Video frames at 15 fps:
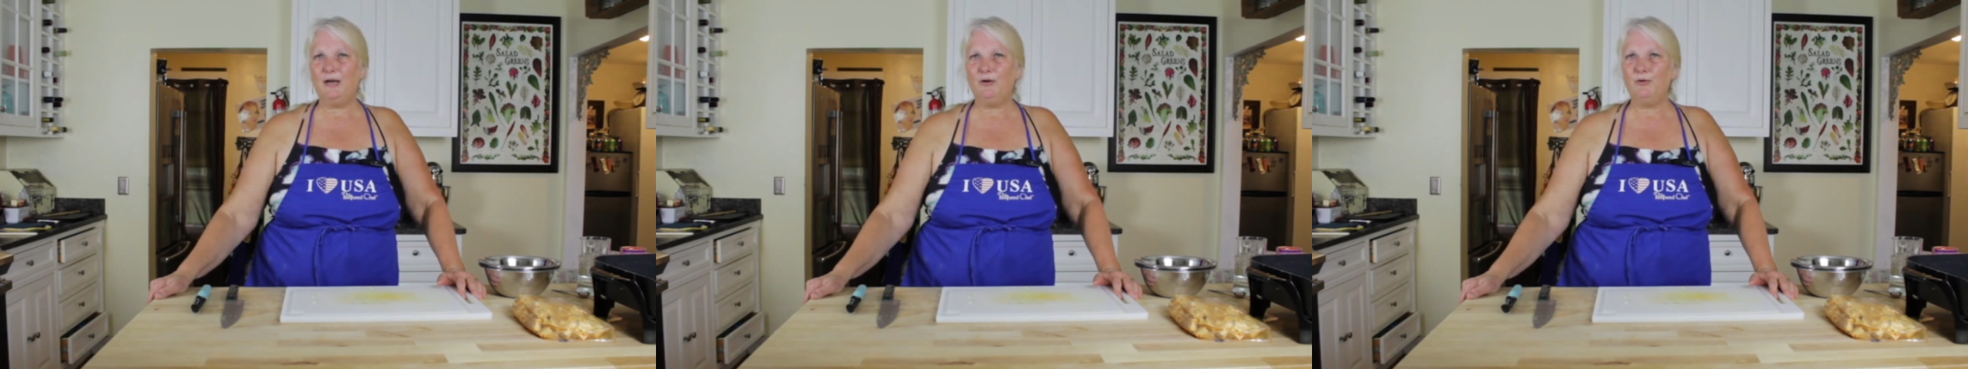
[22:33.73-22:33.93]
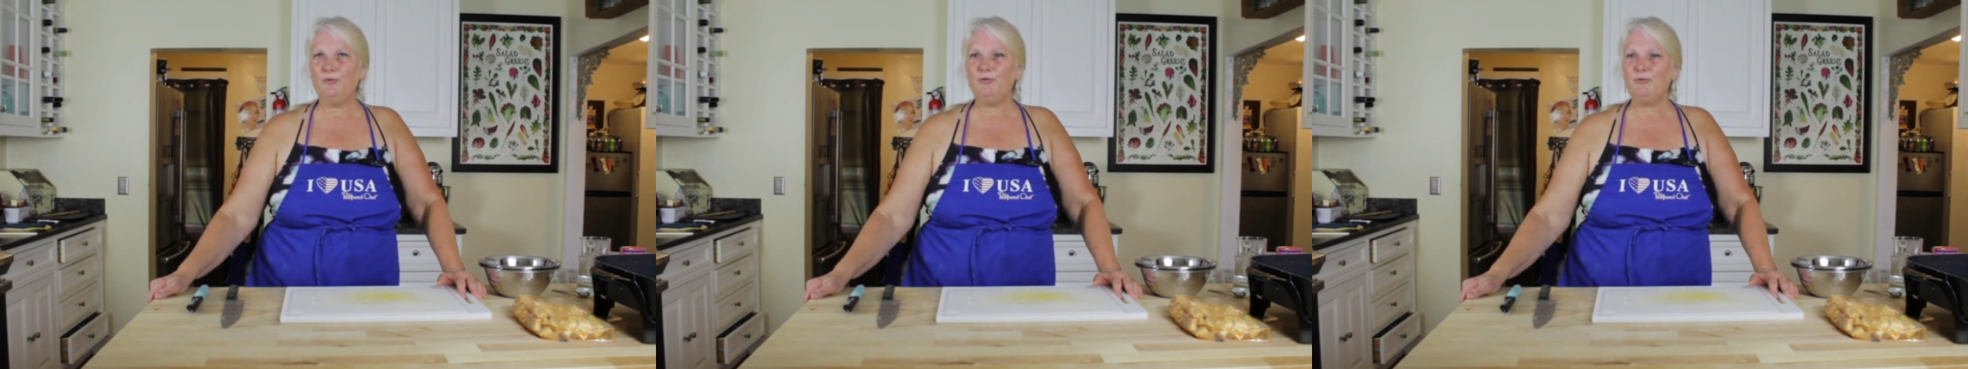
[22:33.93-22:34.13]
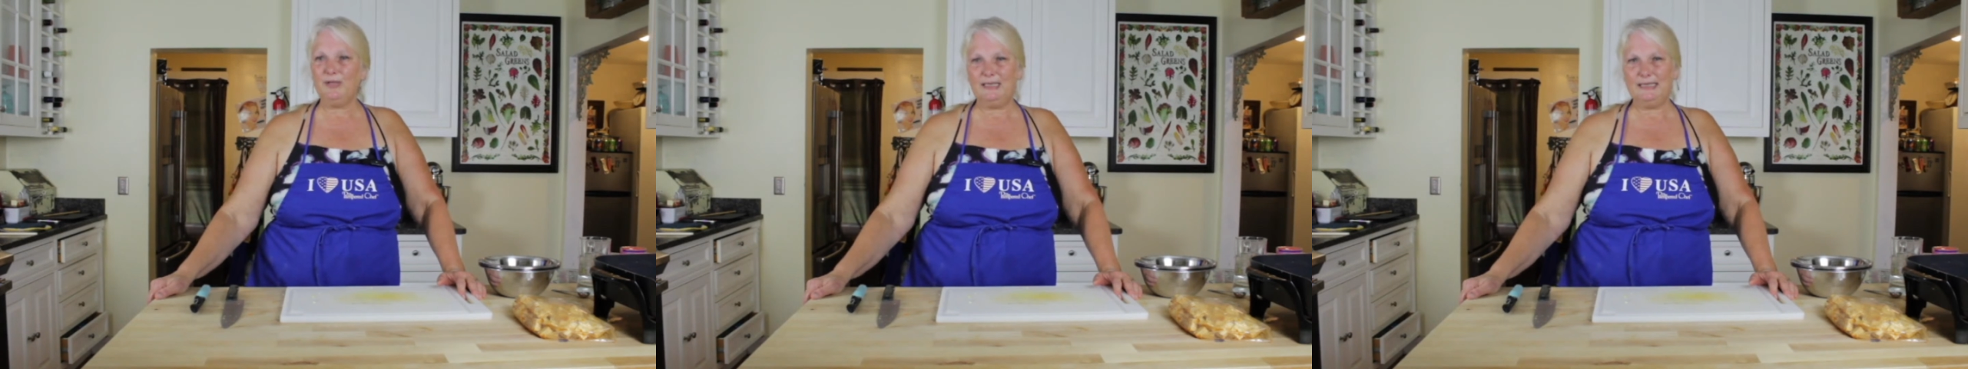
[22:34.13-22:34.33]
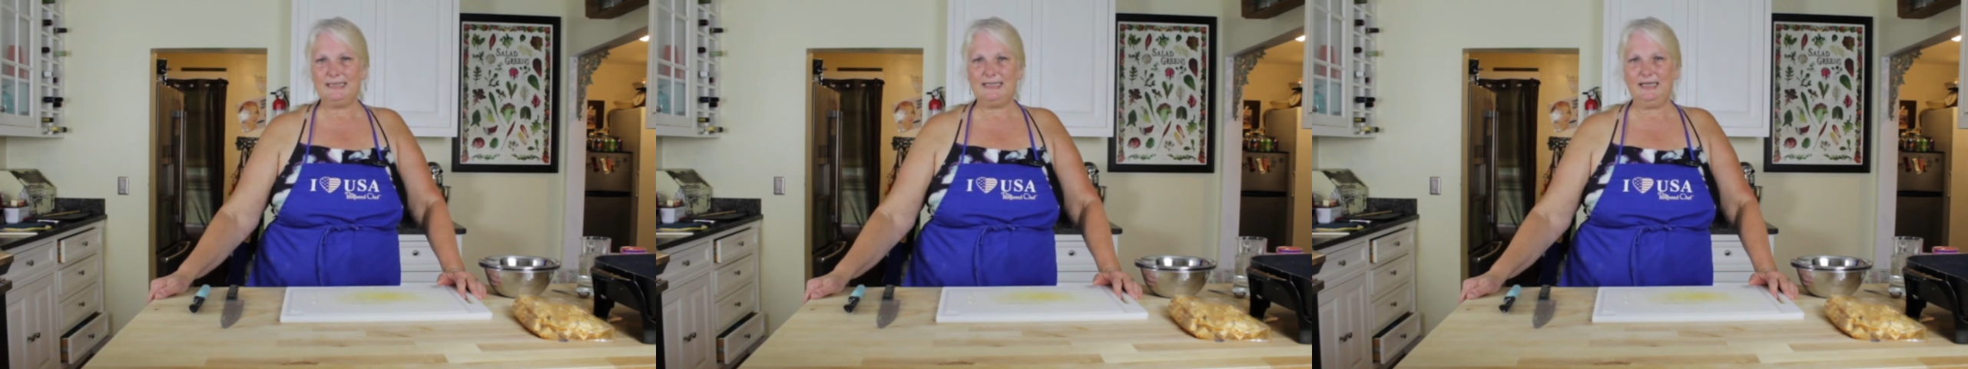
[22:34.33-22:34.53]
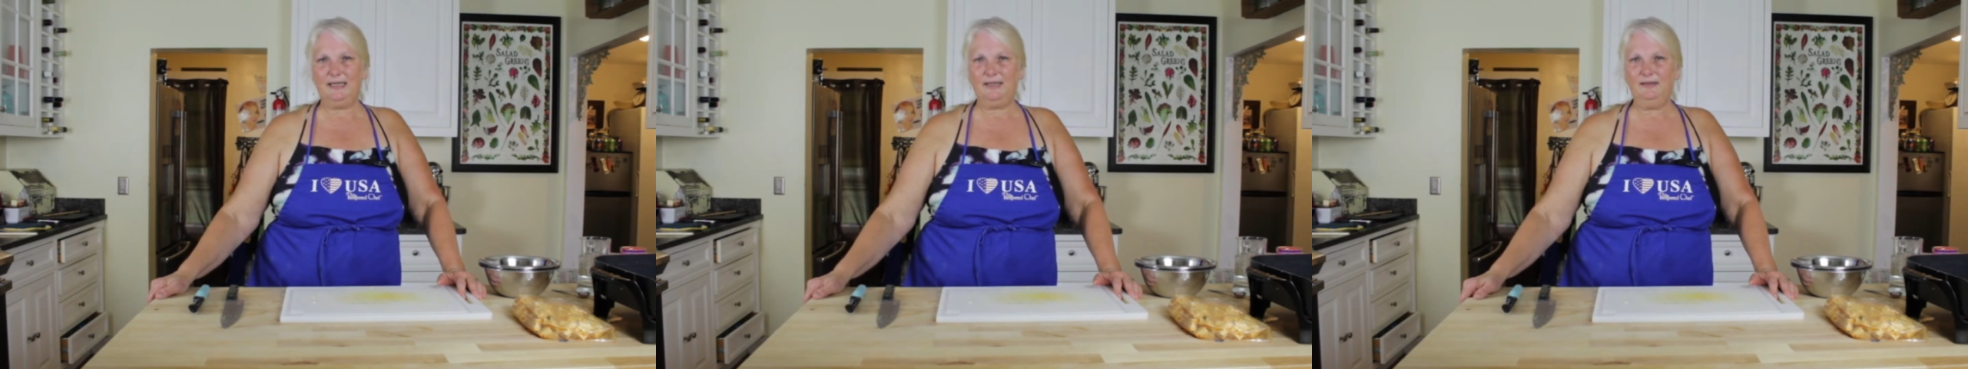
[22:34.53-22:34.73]
own
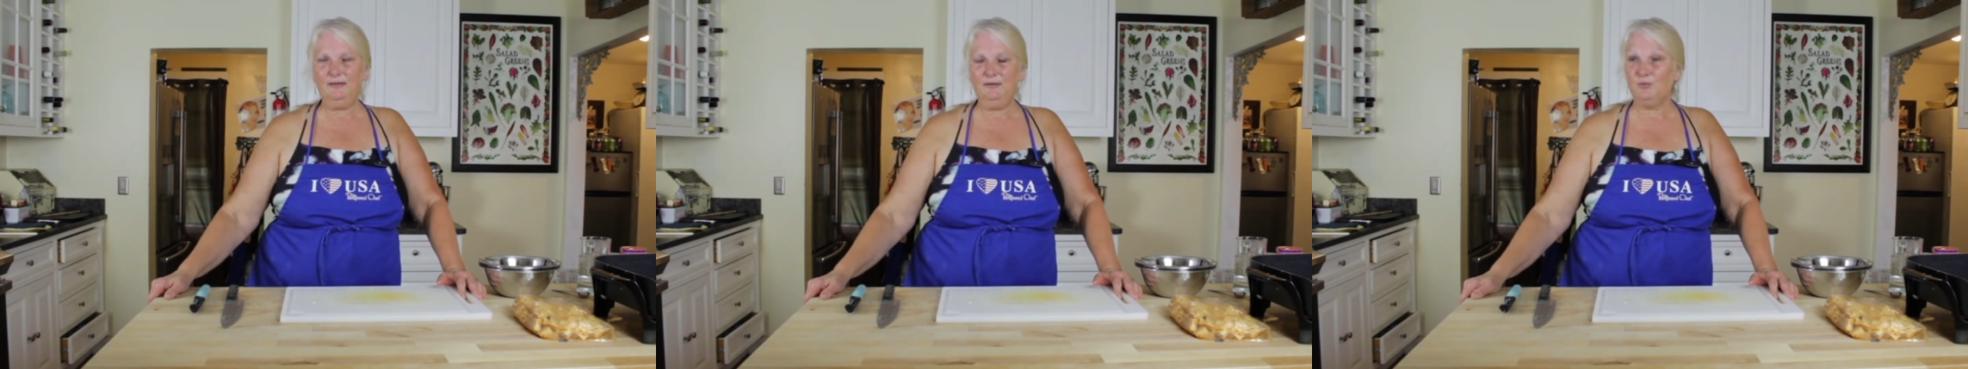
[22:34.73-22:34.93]
grenadine,